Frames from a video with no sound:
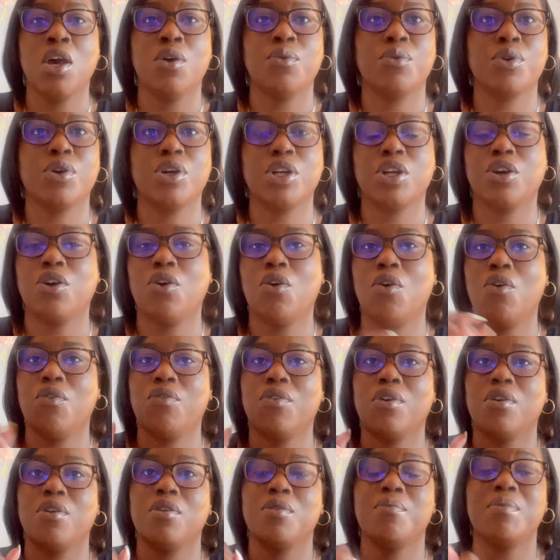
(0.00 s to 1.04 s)
We're gonna go
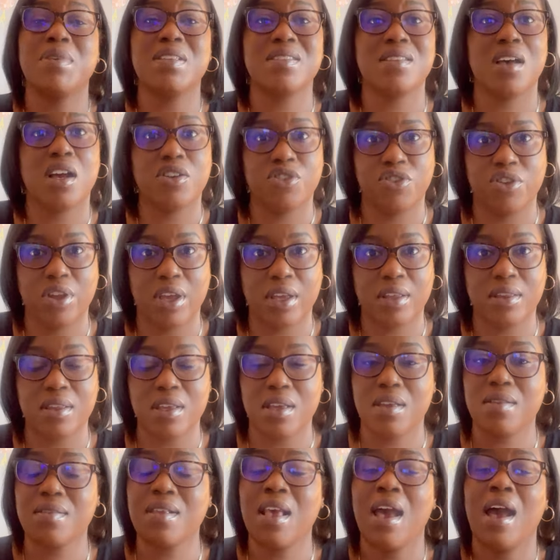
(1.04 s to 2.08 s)
over massage
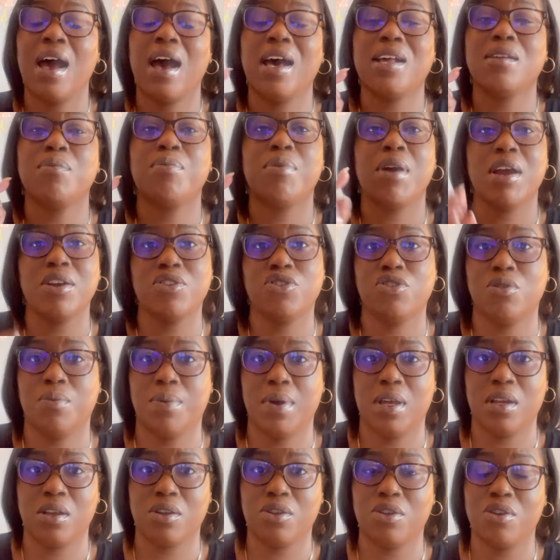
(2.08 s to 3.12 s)
techniques, how to price your
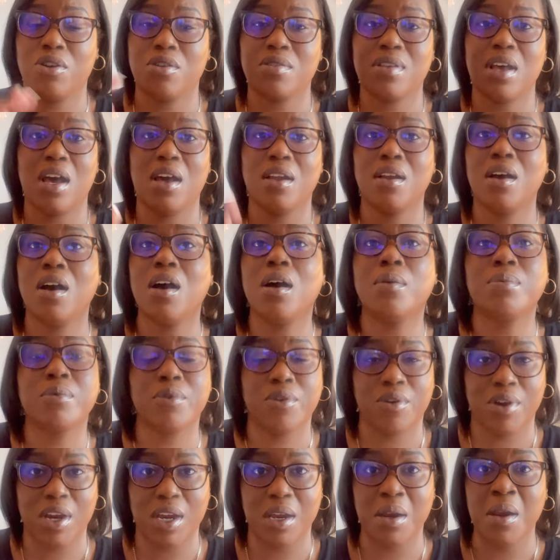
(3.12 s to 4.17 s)
pedicures, how to
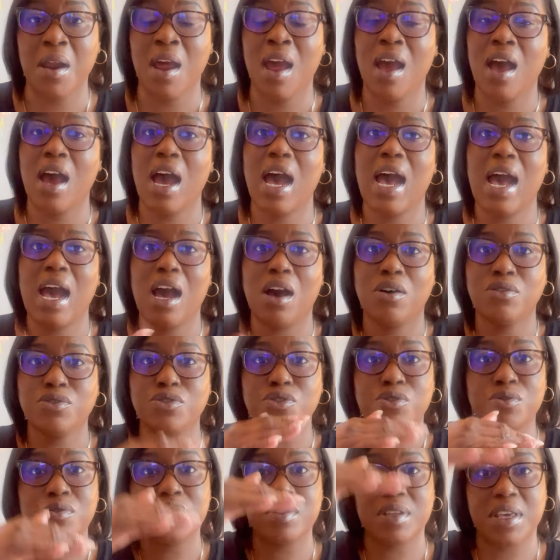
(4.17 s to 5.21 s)
upgrade, how
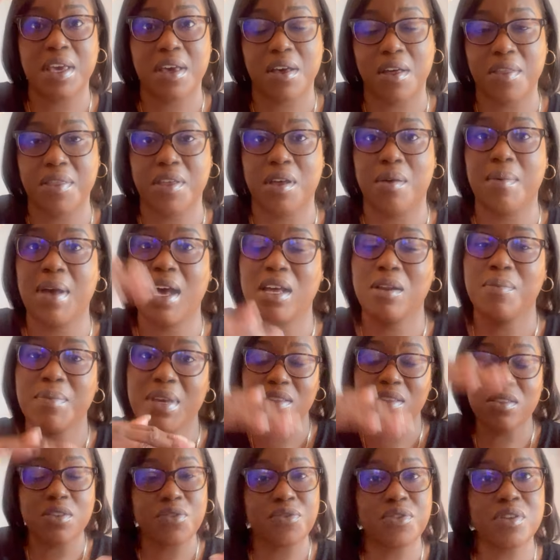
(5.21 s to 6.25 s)
to scale them, how to
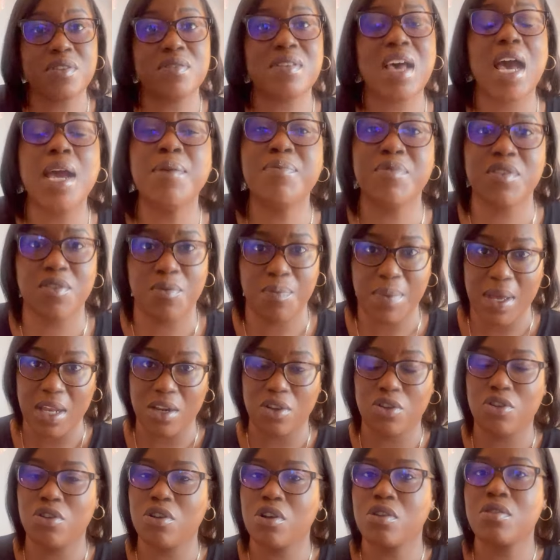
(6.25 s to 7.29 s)
different types of
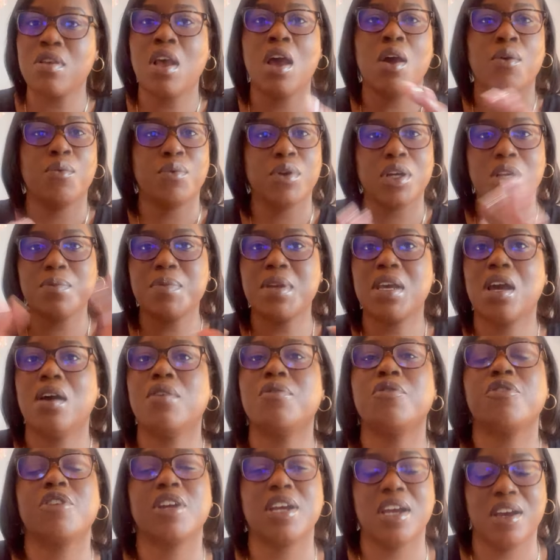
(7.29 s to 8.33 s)
pedicures. We're gonna be
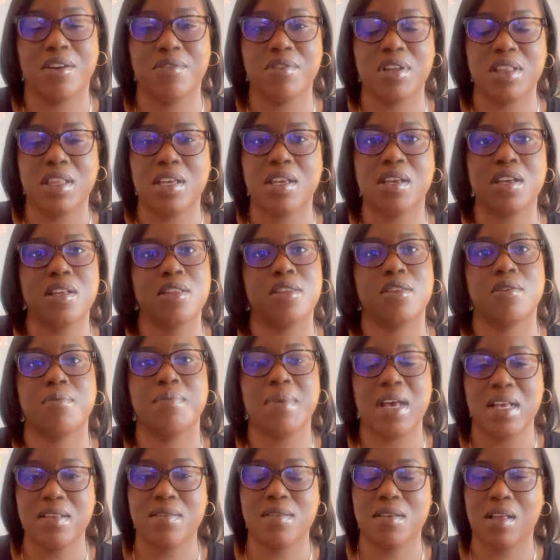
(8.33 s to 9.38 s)
covering everything. It's their
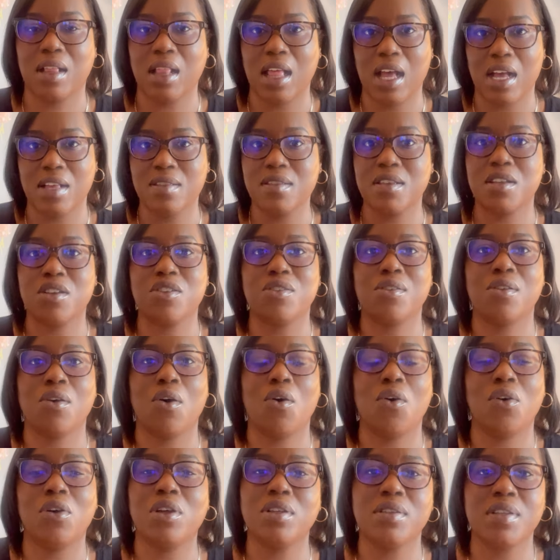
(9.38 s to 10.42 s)
masterclass. It is
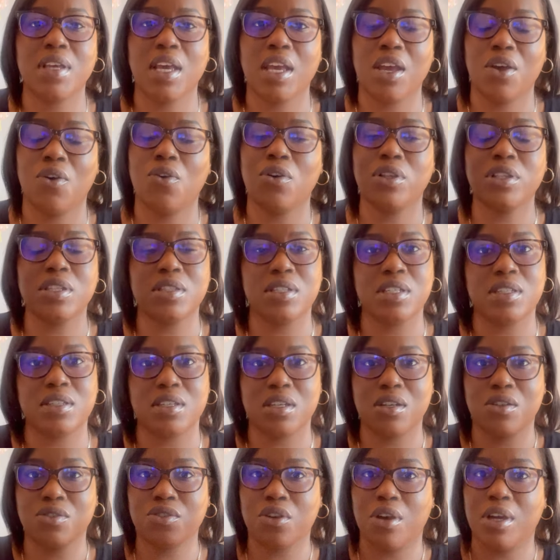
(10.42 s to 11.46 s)
all day. All the
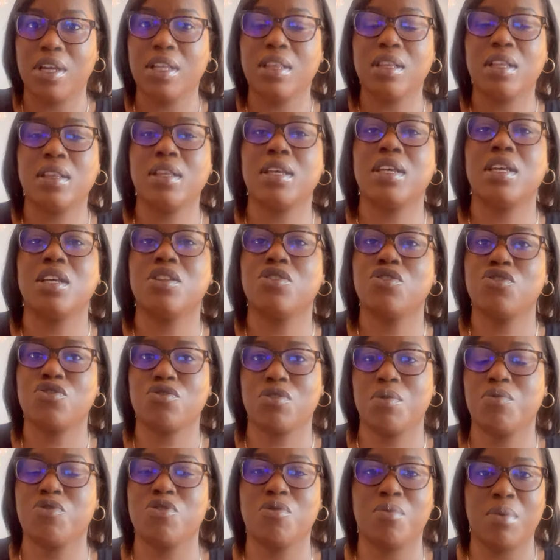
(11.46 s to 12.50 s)
details are in the link in the
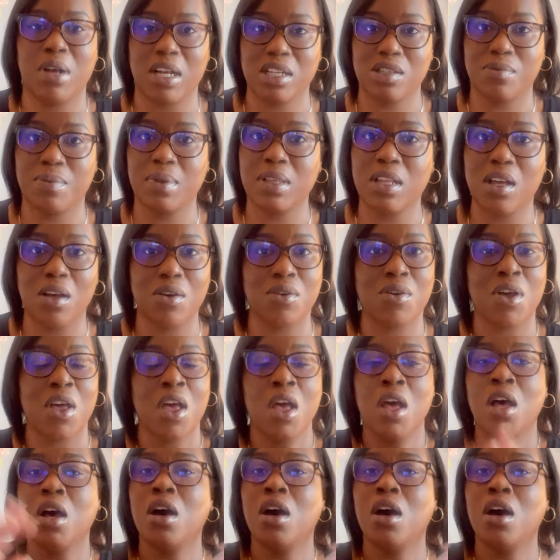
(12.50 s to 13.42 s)
description box below.